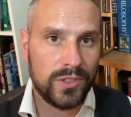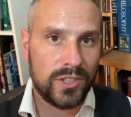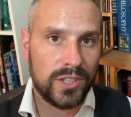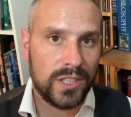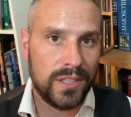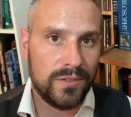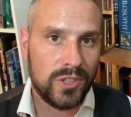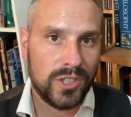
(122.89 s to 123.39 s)

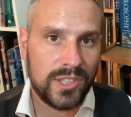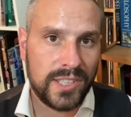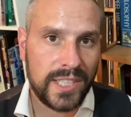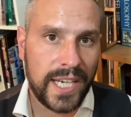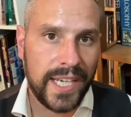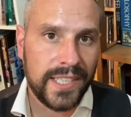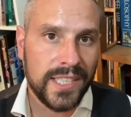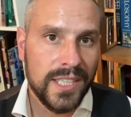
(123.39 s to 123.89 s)
that I've just
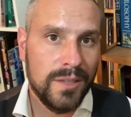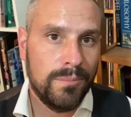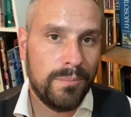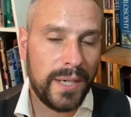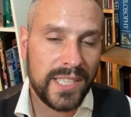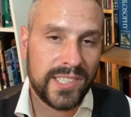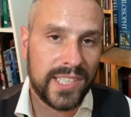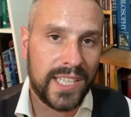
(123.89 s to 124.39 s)
said
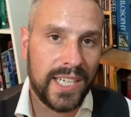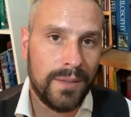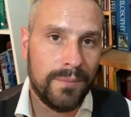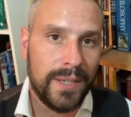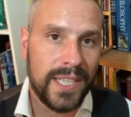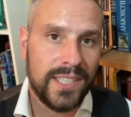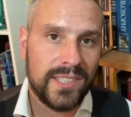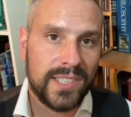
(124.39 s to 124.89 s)
basically
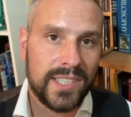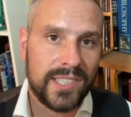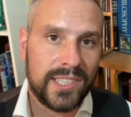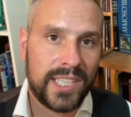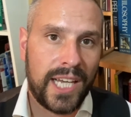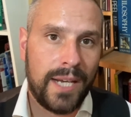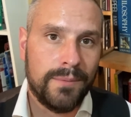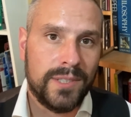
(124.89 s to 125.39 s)
means that it's
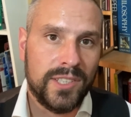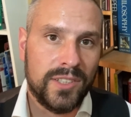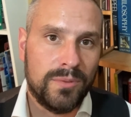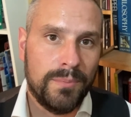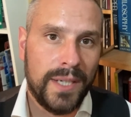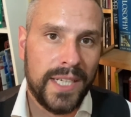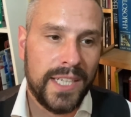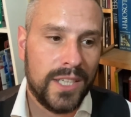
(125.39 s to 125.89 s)
kept its
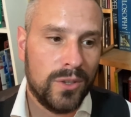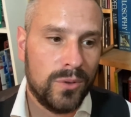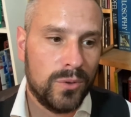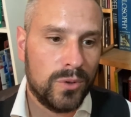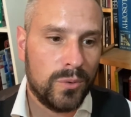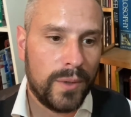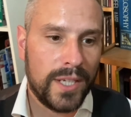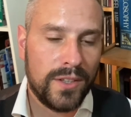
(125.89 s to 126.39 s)
meaning
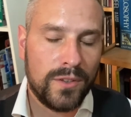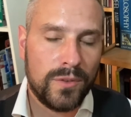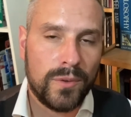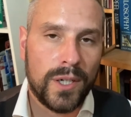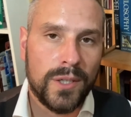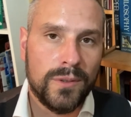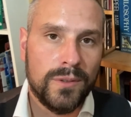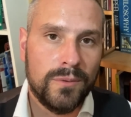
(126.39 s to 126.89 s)
all the way
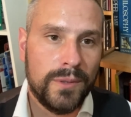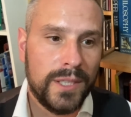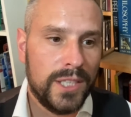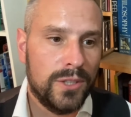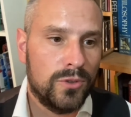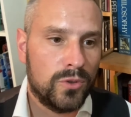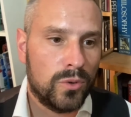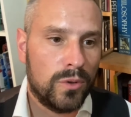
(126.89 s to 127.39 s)
through. We
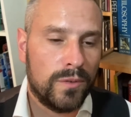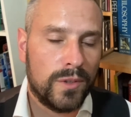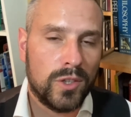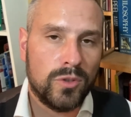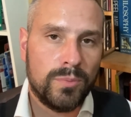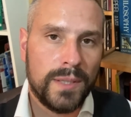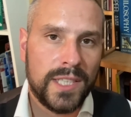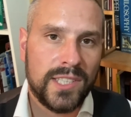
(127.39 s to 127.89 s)
use all of
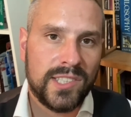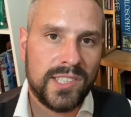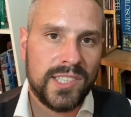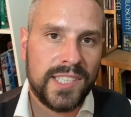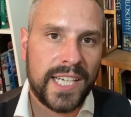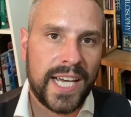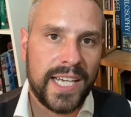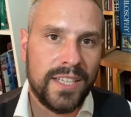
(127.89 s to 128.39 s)
those meanings
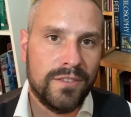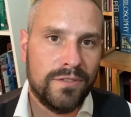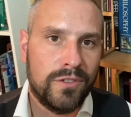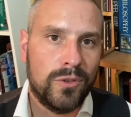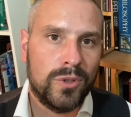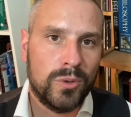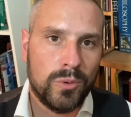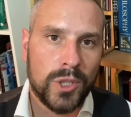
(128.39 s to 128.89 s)
today
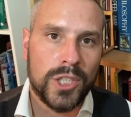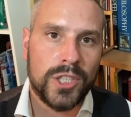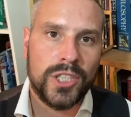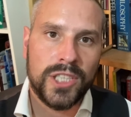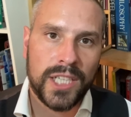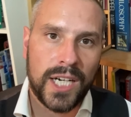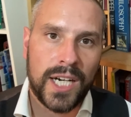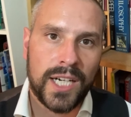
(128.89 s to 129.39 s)
for the word
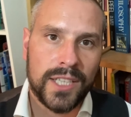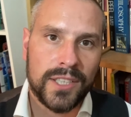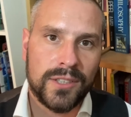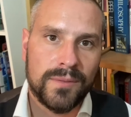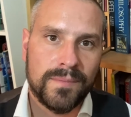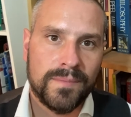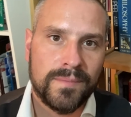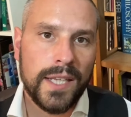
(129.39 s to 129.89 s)
guard.
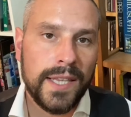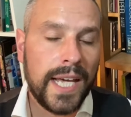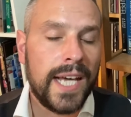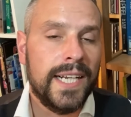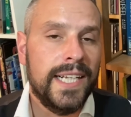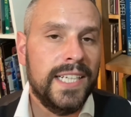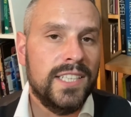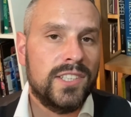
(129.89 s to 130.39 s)
And
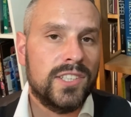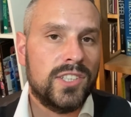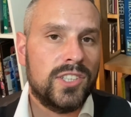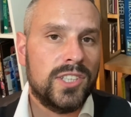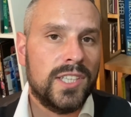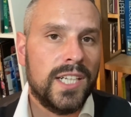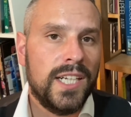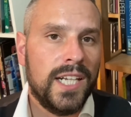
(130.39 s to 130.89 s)
that leads us
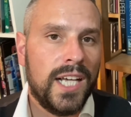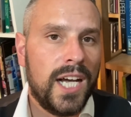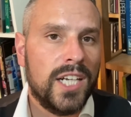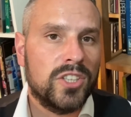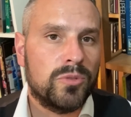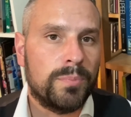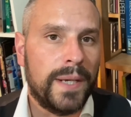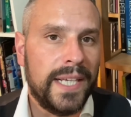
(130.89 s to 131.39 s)
to the
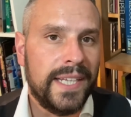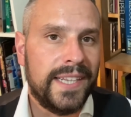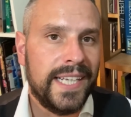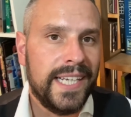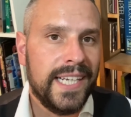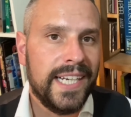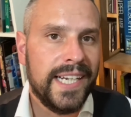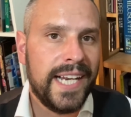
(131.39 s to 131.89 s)
last bit,
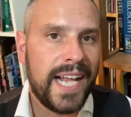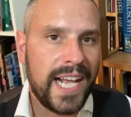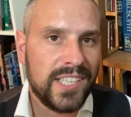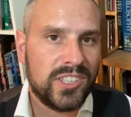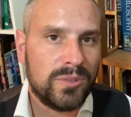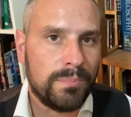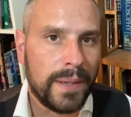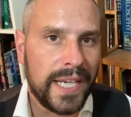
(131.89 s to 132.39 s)
the
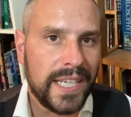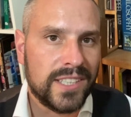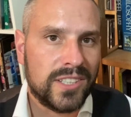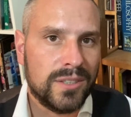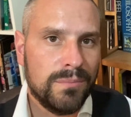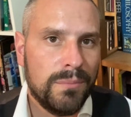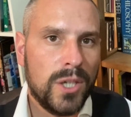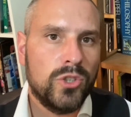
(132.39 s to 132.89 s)
less
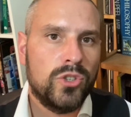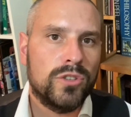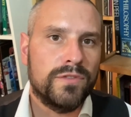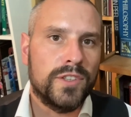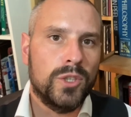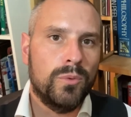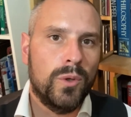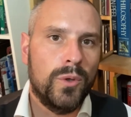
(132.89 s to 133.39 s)
bit. Most
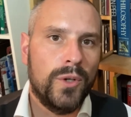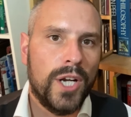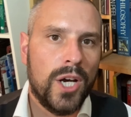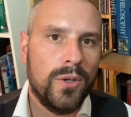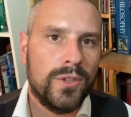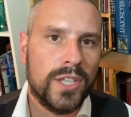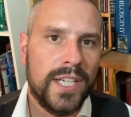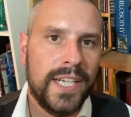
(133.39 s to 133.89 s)
of you will
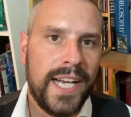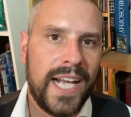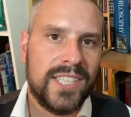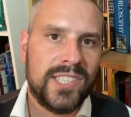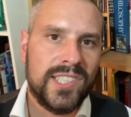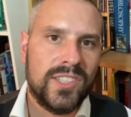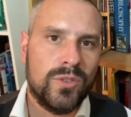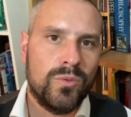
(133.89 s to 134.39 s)
know that
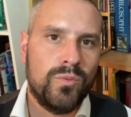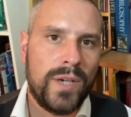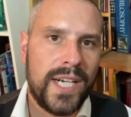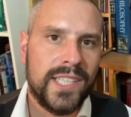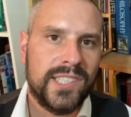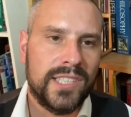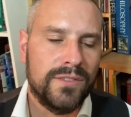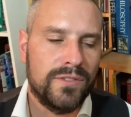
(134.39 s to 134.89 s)
less is a
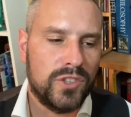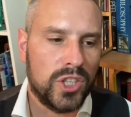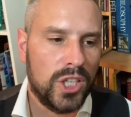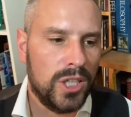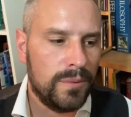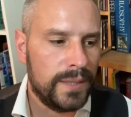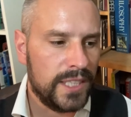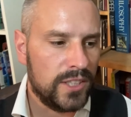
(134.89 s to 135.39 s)
relative
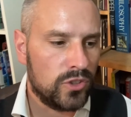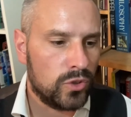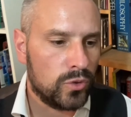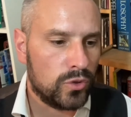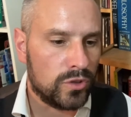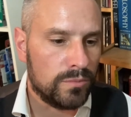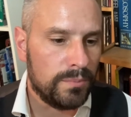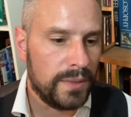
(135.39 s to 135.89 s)
term and it
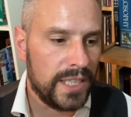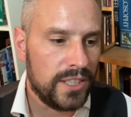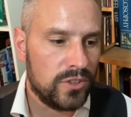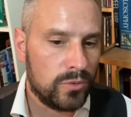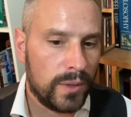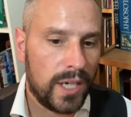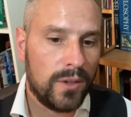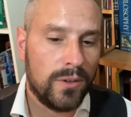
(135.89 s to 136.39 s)
sort of
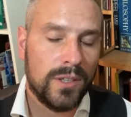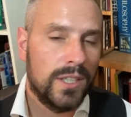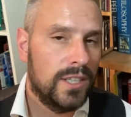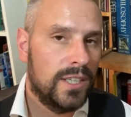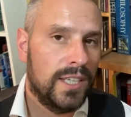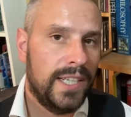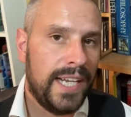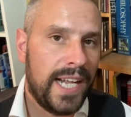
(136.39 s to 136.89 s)
means, well,
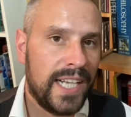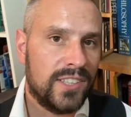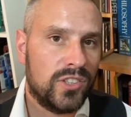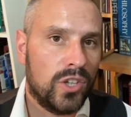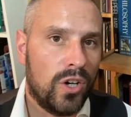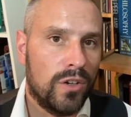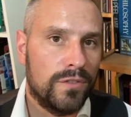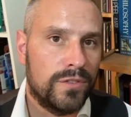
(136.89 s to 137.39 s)

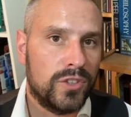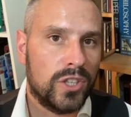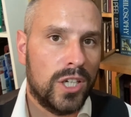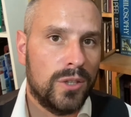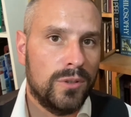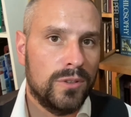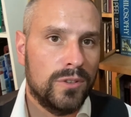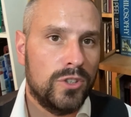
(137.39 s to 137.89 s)
less of,
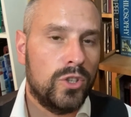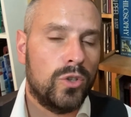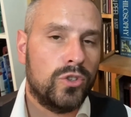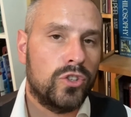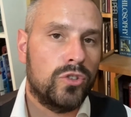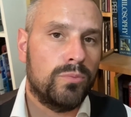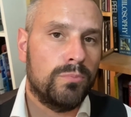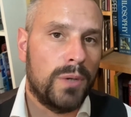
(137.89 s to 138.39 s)
so
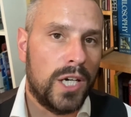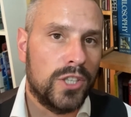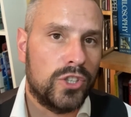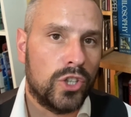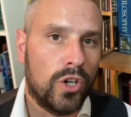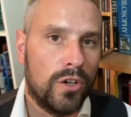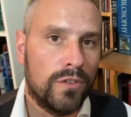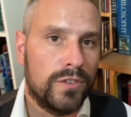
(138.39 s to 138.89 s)
not as
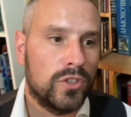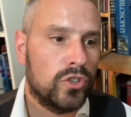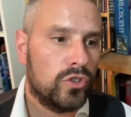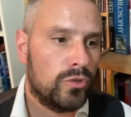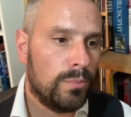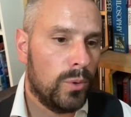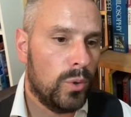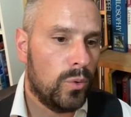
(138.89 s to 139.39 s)
much of,
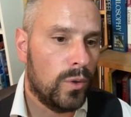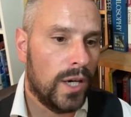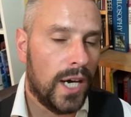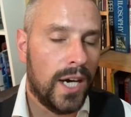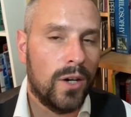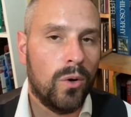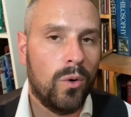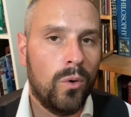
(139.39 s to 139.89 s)

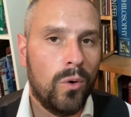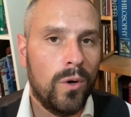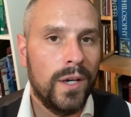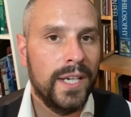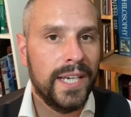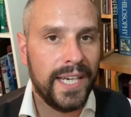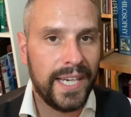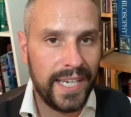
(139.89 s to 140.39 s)
smaller, or
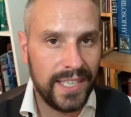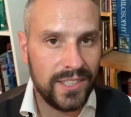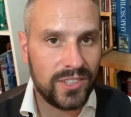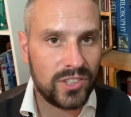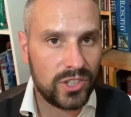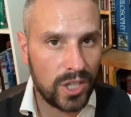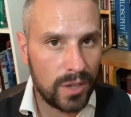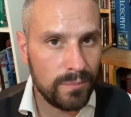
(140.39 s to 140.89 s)
in
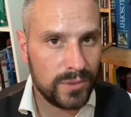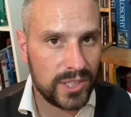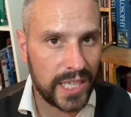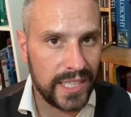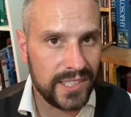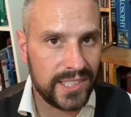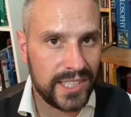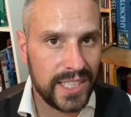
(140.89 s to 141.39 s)
some
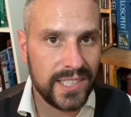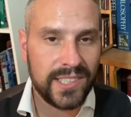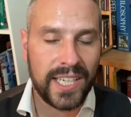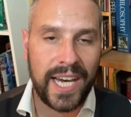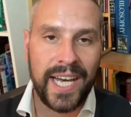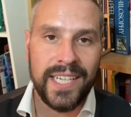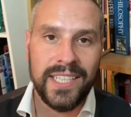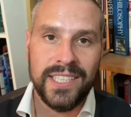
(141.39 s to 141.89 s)
senses
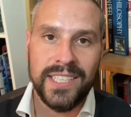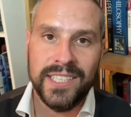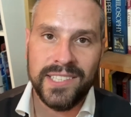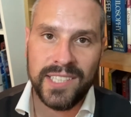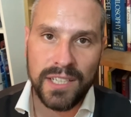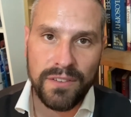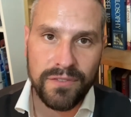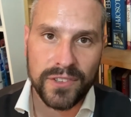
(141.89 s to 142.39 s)
and in a
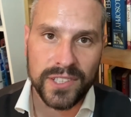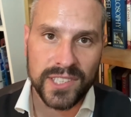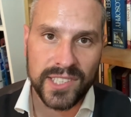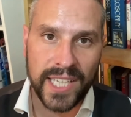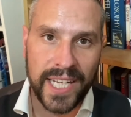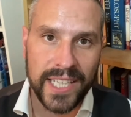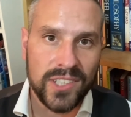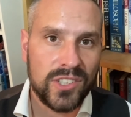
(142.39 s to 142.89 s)
different
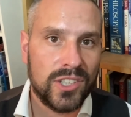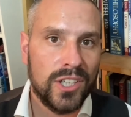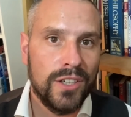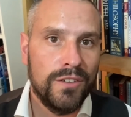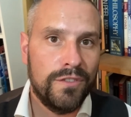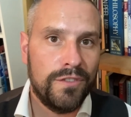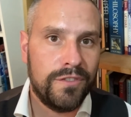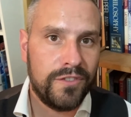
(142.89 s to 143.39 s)
sense,
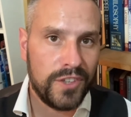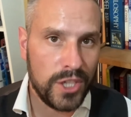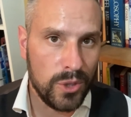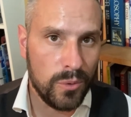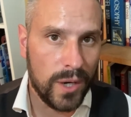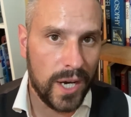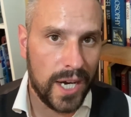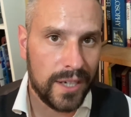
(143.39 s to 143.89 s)

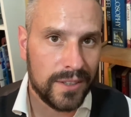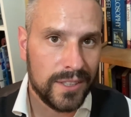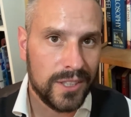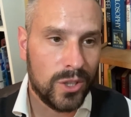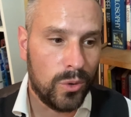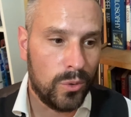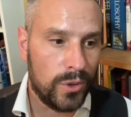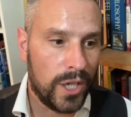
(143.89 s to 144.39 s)
fewer.
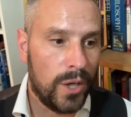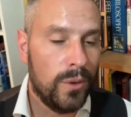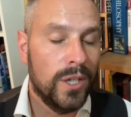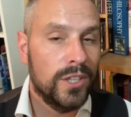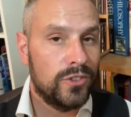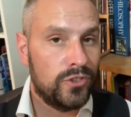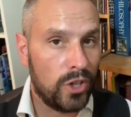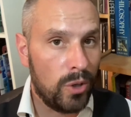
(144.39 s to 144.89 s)
Although
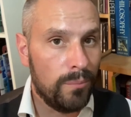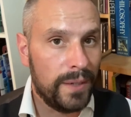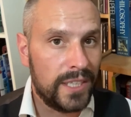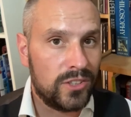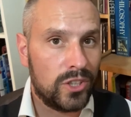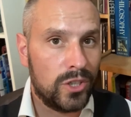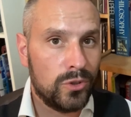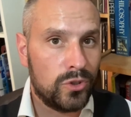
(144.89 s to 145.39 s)
don't
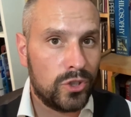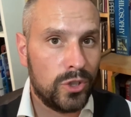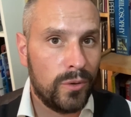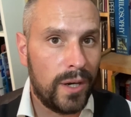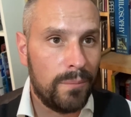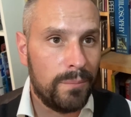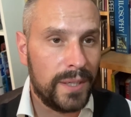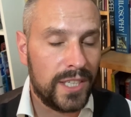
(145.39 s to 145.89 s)
mix those
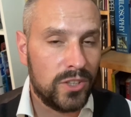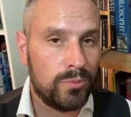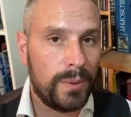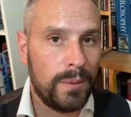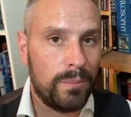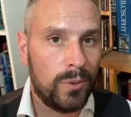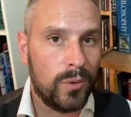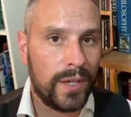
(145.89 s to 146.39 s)
two up because
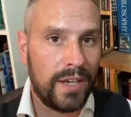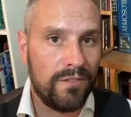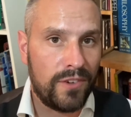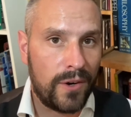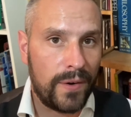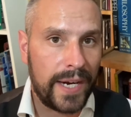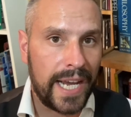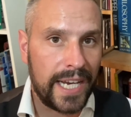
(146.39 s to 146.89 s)
people will get
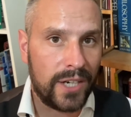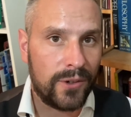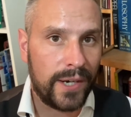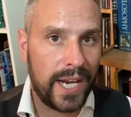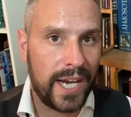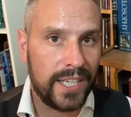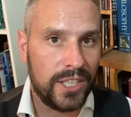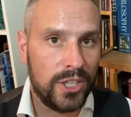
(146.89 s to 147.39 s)
very
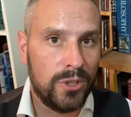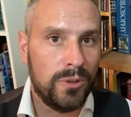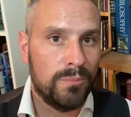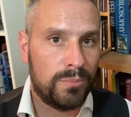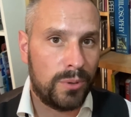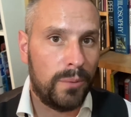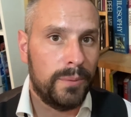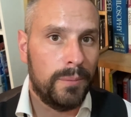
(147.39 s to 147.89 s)
angry at you,
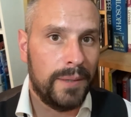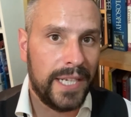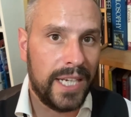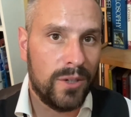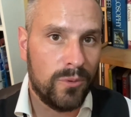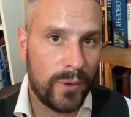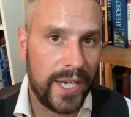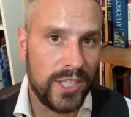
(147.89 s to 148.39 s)

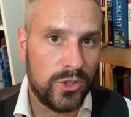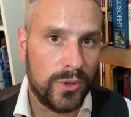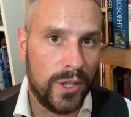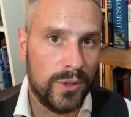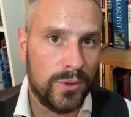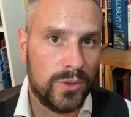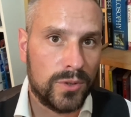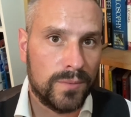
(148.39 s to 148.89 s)
probably in
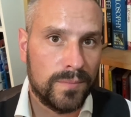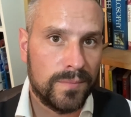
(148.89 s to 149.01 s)
Waitrose.